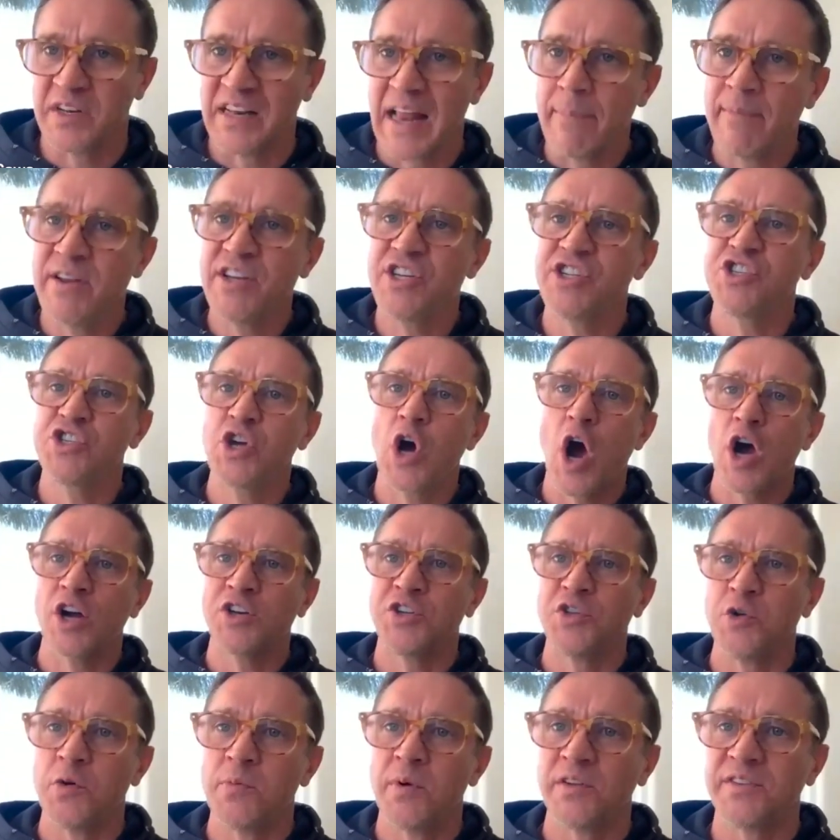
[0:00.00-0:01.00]
Let me just talk
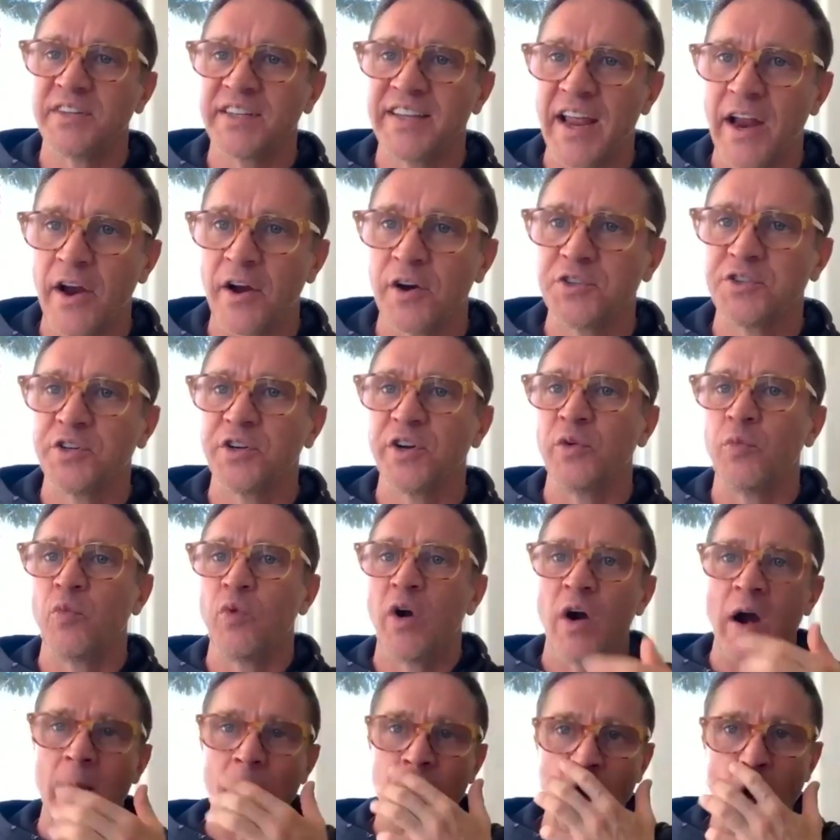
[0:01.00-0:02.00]
to you about the character,
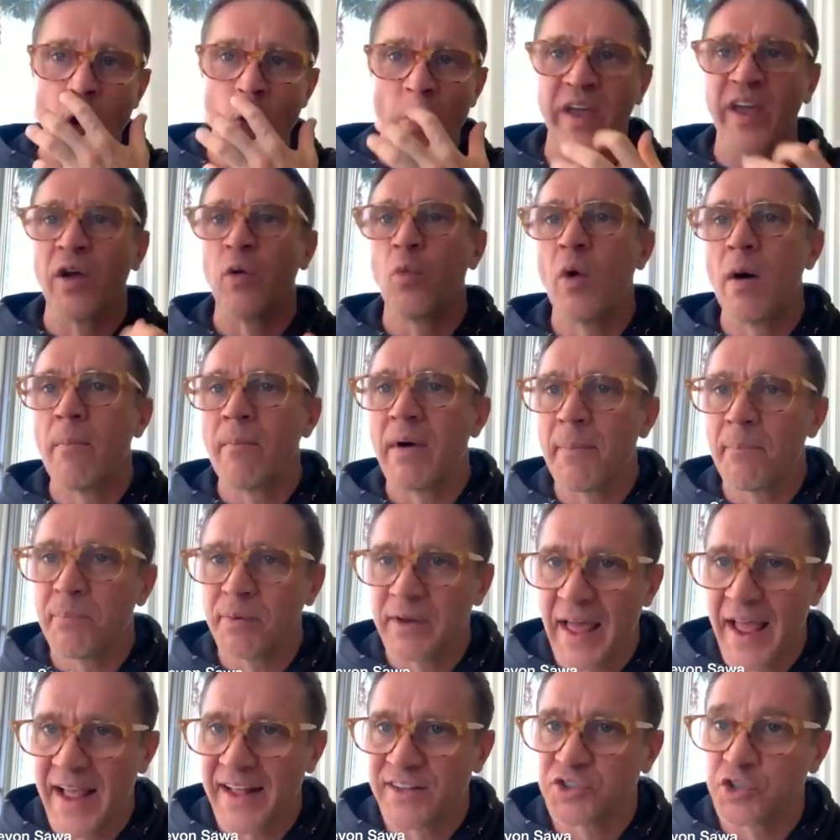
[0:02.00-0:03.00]
where I'm going, and what my
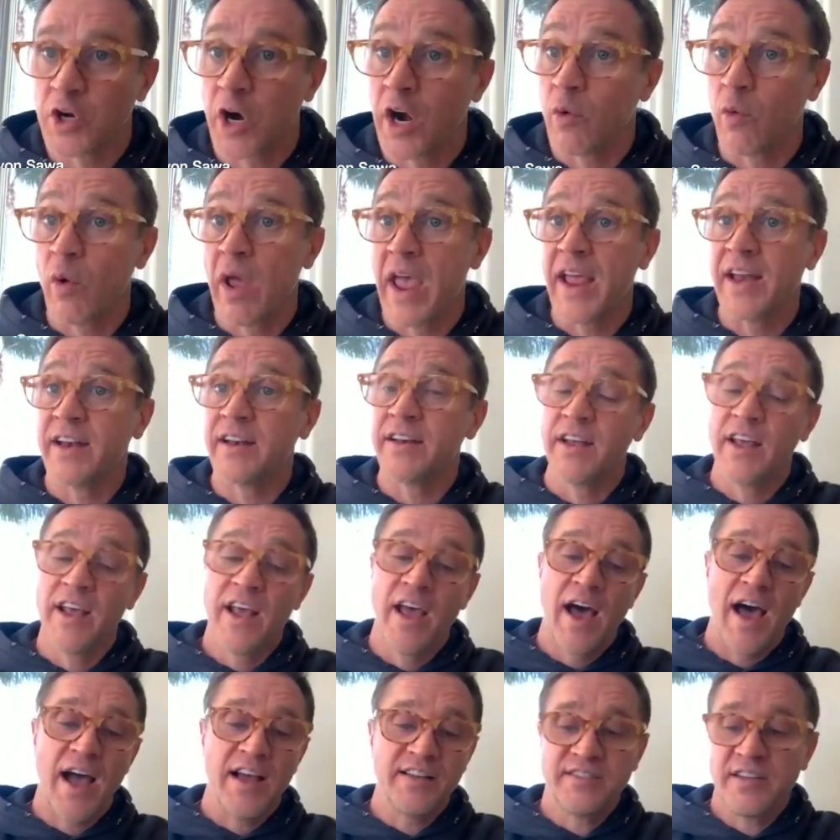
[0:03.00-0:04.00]
plans are. And
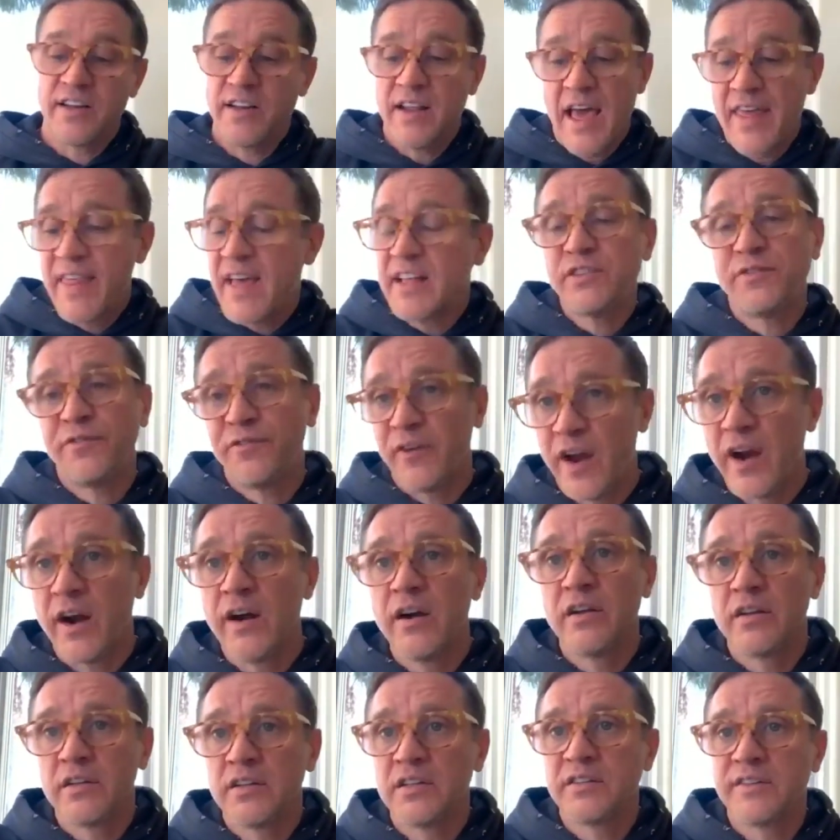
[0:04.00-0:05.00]
I said, yeah, that's fair.